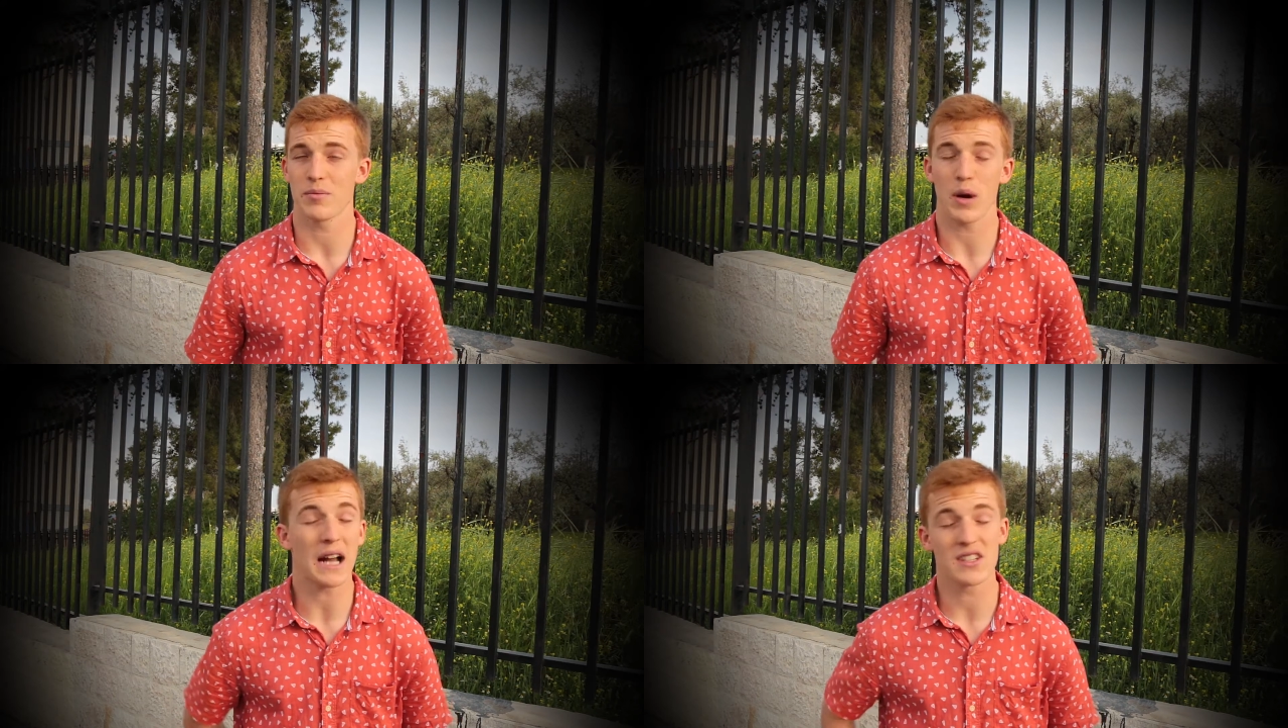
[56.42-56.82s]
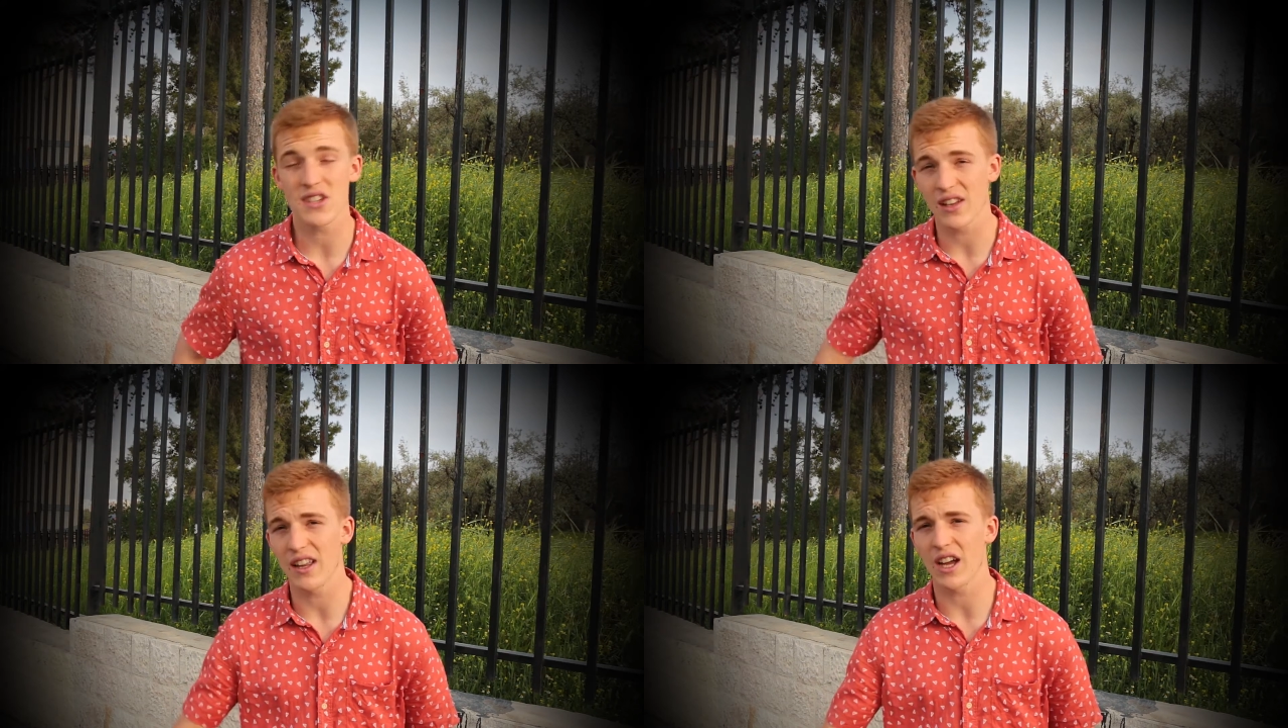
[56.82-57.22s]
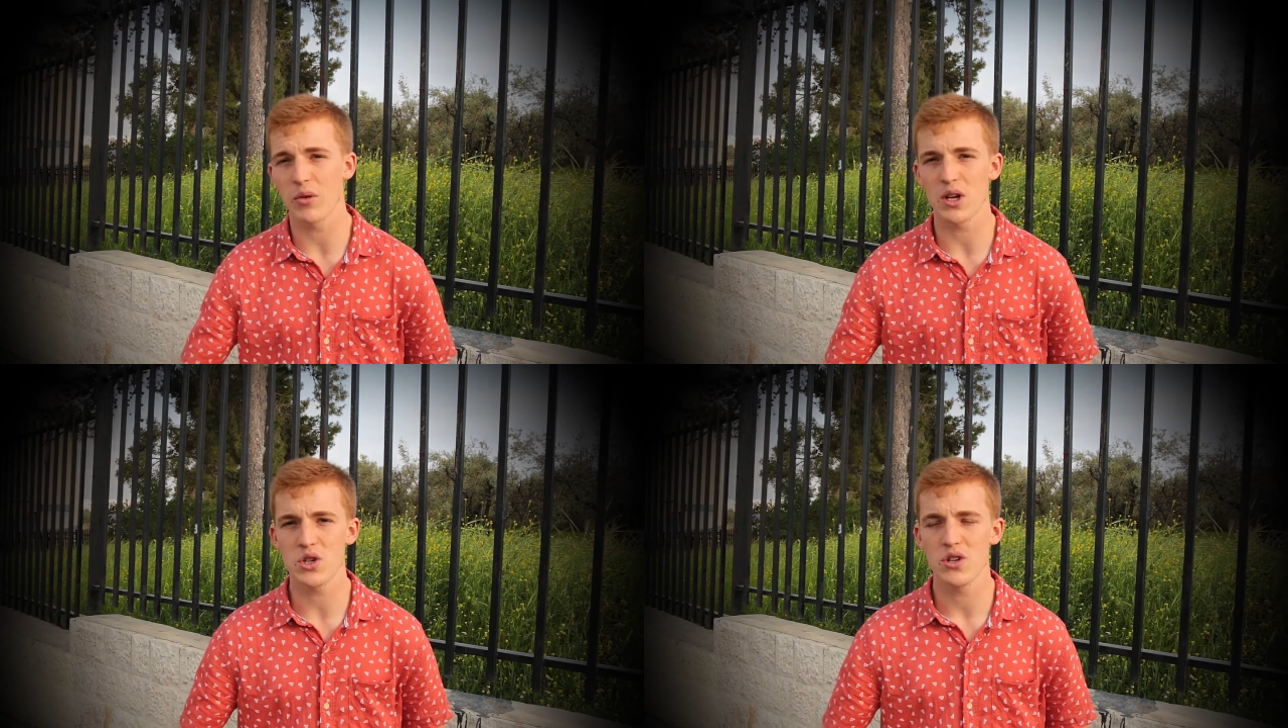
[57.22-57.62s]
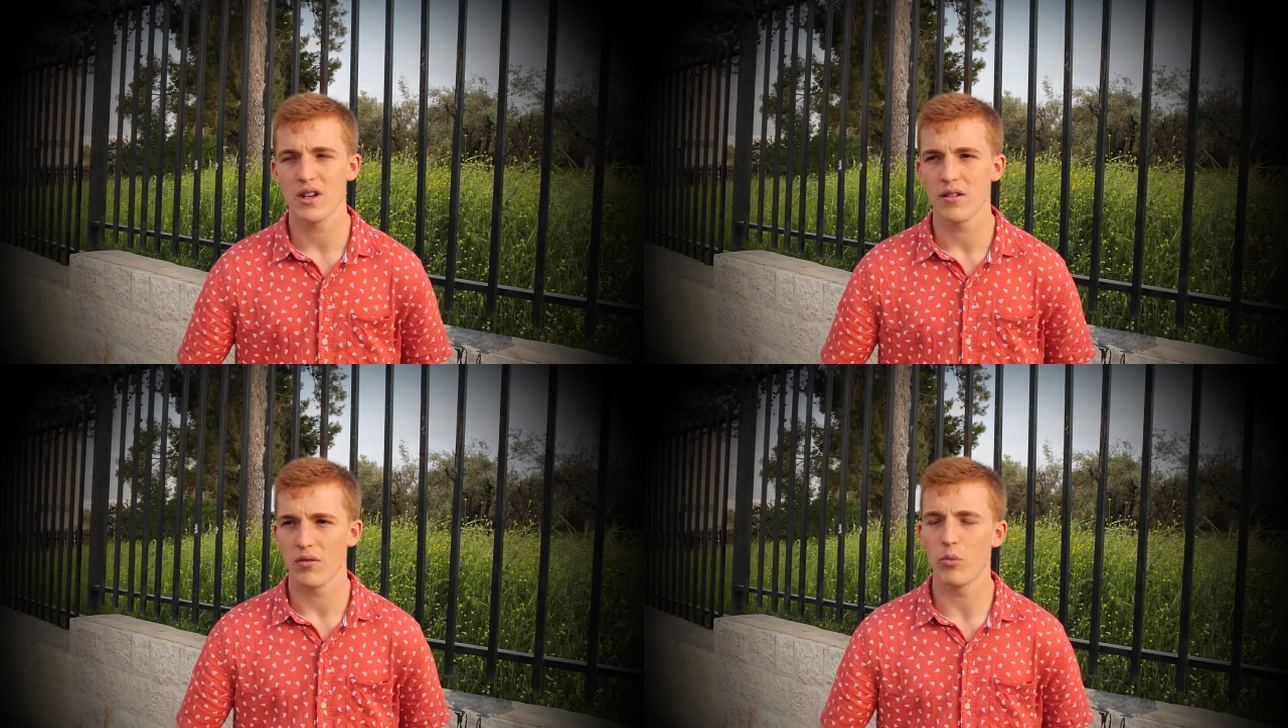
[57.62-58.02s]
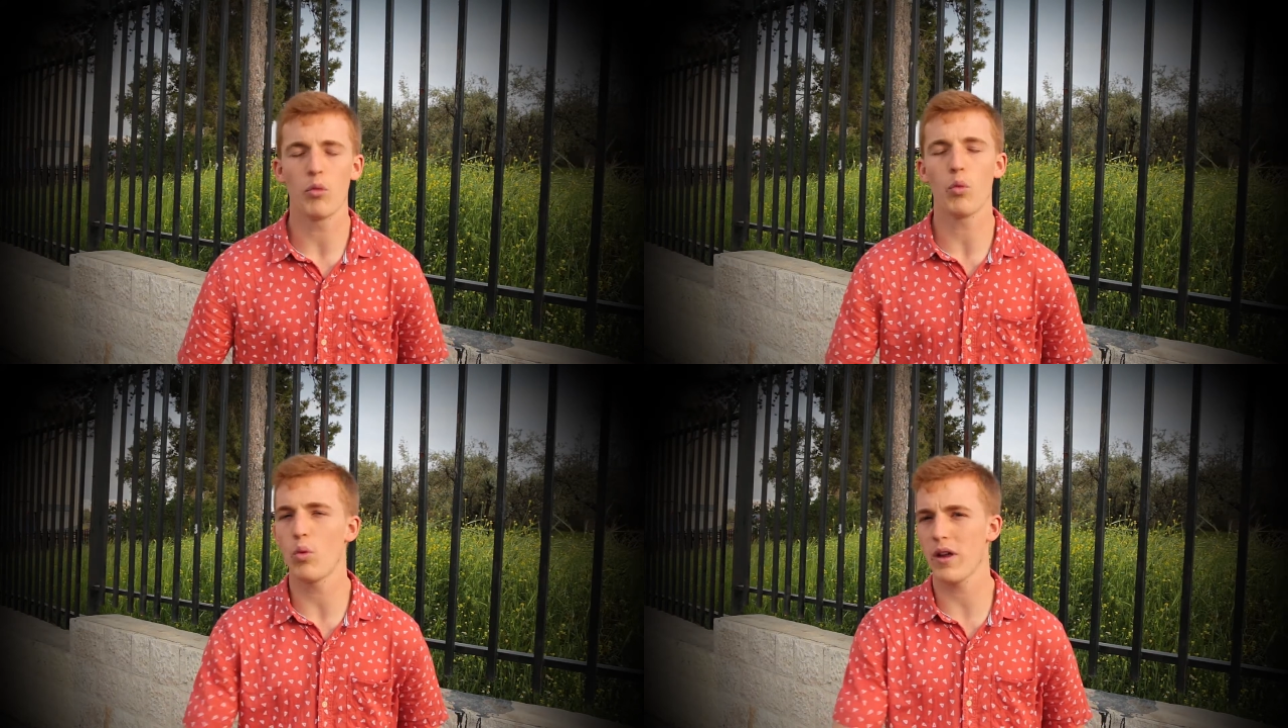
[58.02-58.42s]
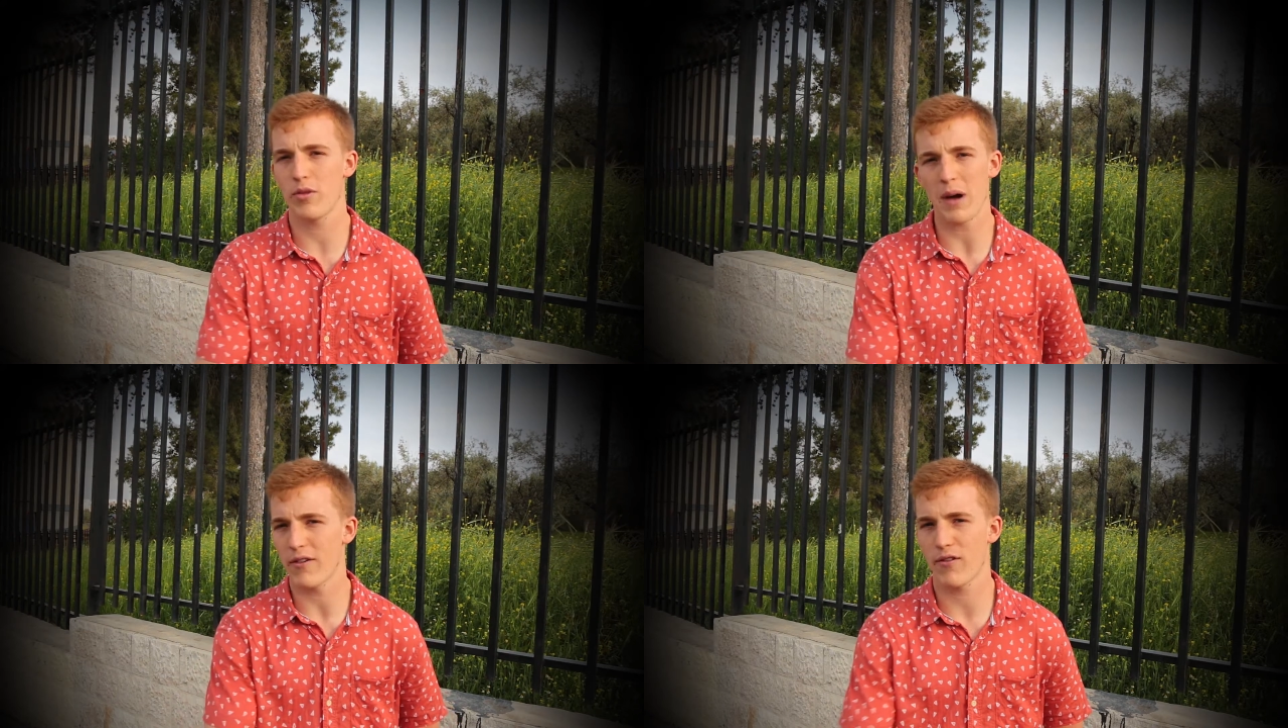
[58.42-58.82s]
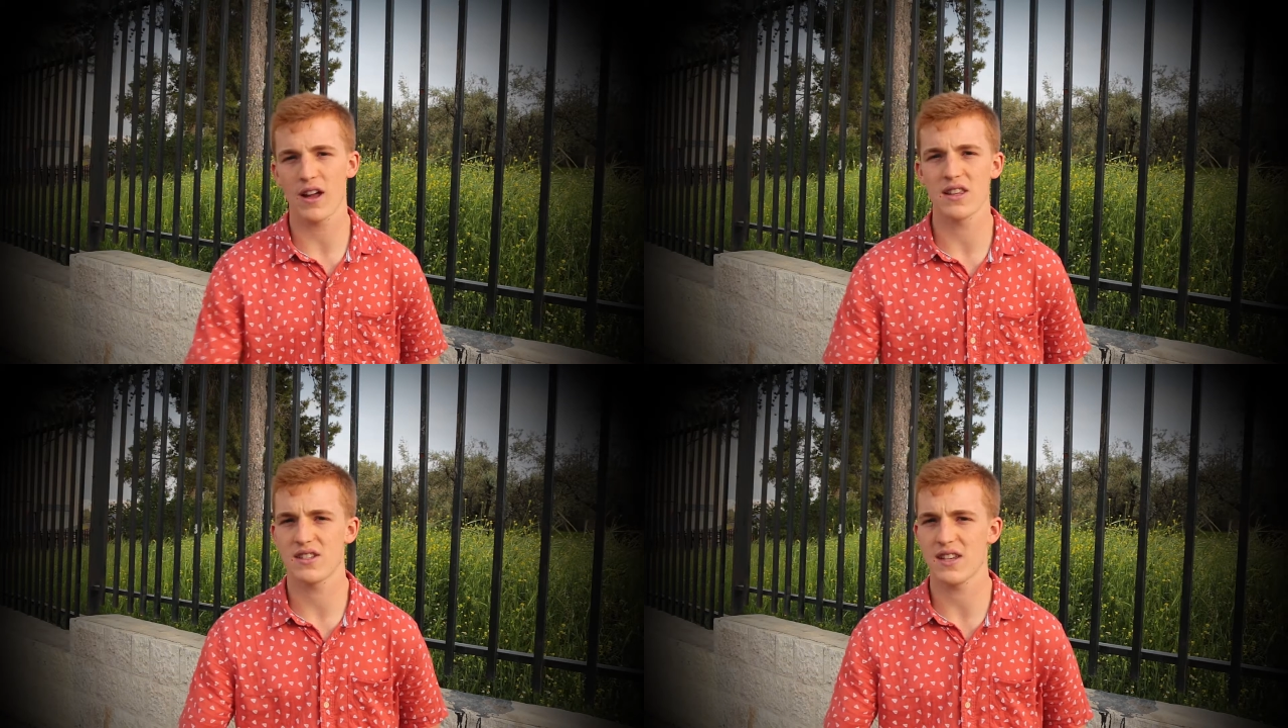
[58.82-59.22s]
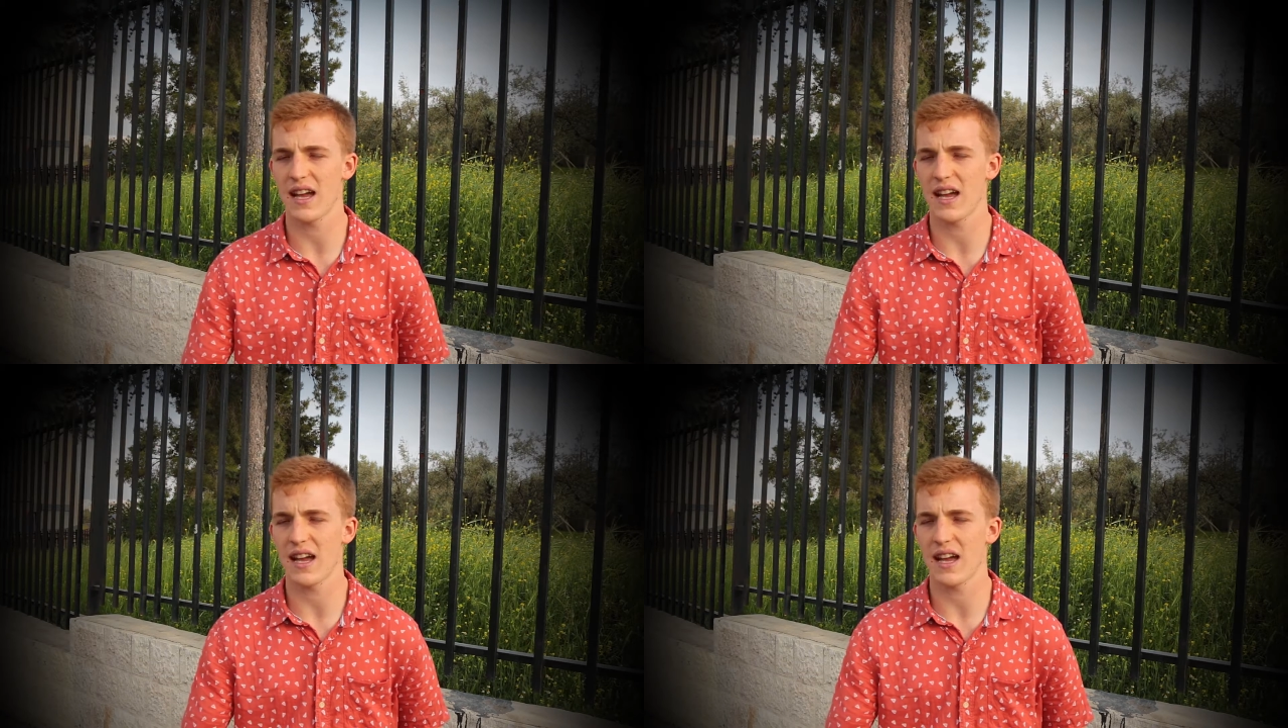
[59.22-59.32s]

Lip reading: practicing language with my friends